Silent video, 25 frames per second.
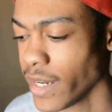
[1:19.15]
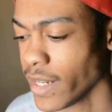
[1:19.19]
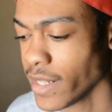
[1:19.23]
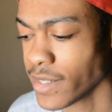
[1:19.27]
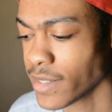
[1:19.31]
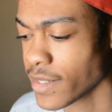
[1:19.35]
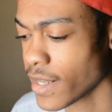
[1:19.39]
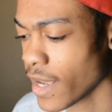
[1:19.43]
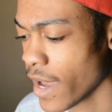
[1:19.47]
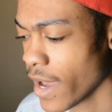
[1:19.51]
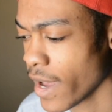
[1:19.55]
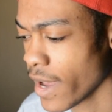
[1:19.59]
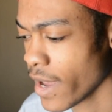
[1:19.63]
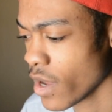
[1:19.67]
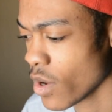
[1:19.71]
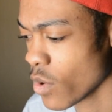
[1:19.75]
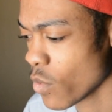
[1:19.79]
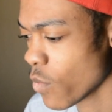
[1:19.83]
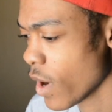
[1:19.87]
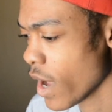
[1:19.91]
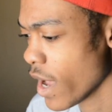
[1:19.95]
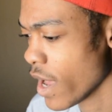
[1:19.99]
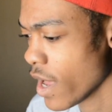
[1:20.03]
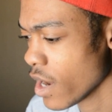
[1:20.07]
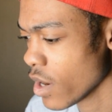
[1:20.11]
this guy,
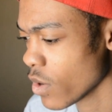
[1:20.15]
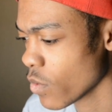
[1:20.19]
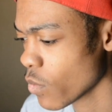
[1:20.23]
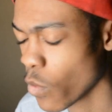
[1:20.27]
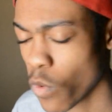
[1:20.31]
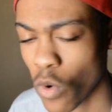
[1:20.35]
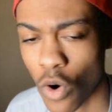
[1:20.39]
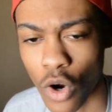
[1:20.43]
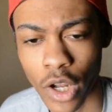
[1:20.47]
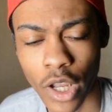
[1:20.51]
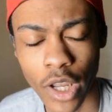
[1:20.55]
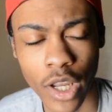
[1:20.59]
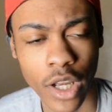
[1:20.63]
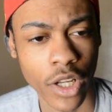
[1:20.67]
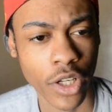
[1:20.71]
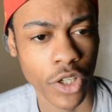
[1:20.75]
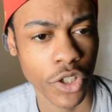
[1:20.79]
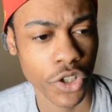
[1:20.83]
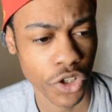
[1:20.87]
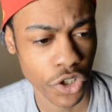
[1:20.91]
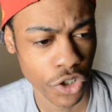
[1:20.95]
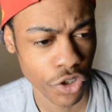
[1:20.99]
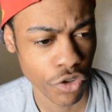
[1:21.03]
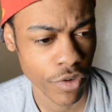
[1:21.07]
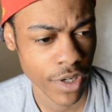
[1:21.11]
while walking on the
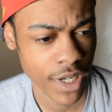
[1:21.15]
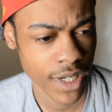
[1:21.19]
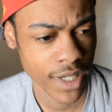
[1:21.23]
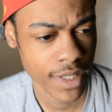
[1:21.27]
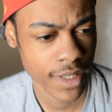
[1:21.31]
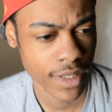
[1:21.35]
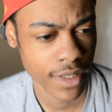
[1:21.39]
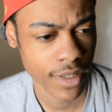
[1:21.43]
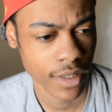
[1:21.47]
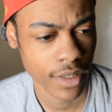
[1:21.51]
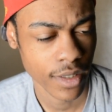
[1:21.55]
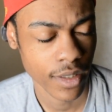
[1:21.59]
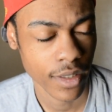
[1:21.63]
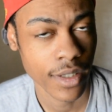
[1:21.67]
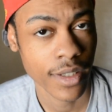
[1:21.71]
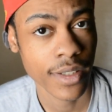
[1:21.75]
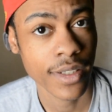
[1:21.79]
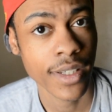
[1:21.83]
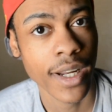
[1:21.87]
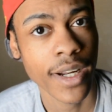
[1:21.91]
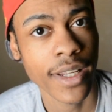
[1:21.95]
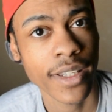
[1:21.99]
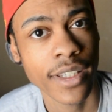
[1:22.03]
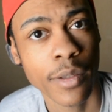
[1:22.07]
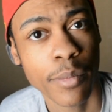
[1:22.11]
street,
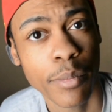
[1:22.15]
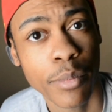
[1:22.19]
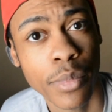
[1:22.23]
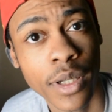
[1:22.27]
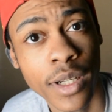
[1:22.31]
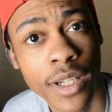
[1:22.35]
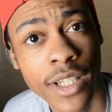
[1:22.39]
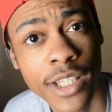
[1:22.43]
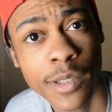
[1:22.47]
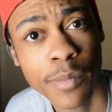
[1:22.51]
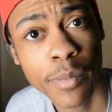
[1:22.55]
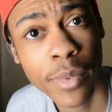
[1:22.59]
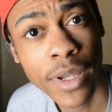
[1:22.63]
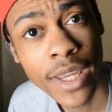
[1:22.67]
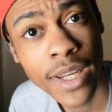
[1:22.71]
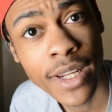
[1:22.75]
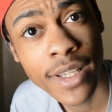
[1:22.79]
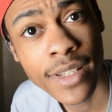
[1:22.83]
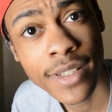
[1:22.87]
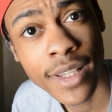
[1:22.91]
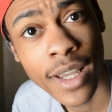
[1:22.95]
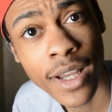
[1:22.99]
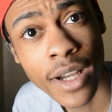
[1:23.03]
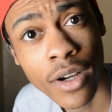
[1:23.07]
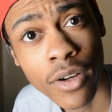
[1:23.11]
decided to pull his
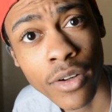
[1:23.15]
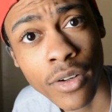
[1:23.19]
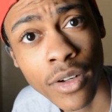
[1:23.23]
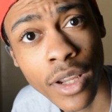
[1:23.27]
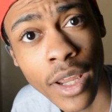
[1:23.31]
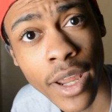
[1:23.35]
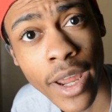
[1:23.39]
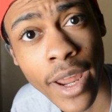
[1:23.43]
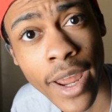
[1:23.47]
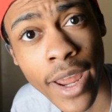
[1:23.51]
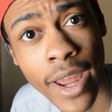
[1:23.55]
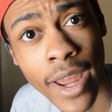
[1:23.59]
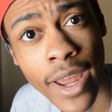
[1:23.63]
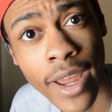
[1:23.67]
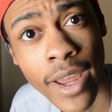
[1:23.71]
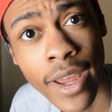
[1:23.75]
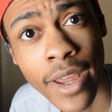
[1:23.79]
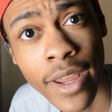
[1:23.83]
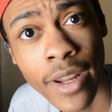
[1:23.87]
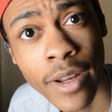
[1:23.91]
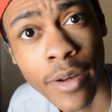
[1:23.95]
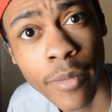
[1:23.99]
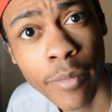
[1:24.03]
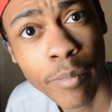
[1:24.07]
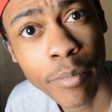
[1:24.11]
penis out
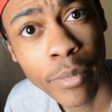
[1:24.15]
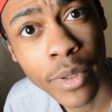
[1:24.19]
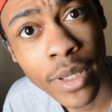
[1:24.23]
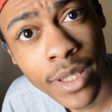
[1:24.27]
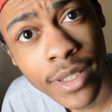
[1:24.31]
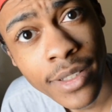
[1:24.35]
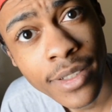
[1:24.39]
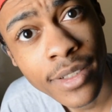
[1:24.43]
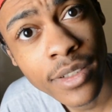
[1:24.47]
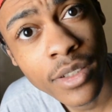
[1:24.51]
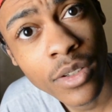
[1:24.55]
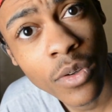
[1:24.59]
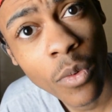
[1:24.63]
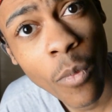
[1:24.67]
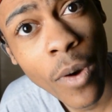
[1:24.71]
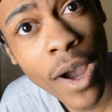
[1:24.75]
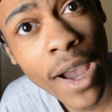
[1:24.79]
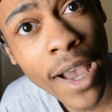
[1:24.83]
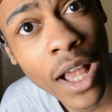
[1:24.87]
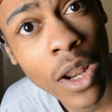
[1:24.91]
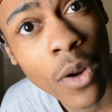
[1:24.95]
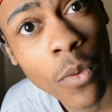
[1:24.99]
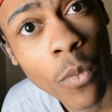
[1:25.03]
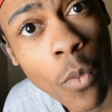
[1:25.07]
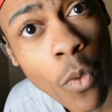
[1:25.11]
and piss
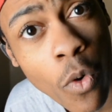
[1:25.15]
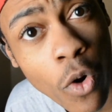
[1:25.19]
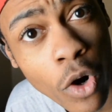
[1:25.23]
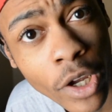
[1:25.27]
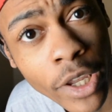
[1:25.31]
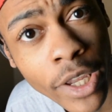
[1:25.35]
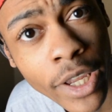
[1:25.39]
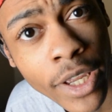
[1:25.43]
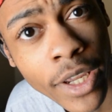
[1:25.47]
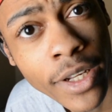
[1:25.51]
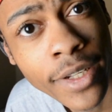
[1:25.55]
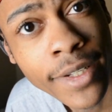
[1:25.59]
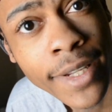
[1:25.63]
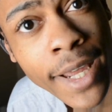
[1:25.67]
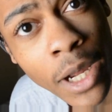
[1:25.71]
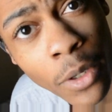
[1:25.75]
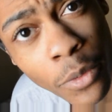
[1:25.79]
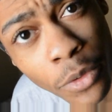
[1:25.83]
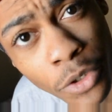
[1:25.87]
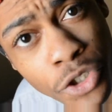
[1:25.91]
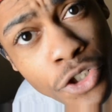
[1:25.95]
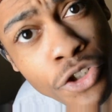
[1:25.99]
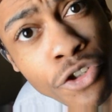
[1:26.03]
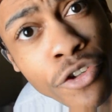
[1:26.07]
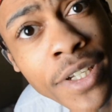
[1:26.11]
while walking
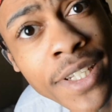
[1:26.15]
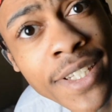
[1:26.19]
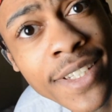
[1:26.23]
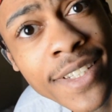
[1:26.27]
down the street.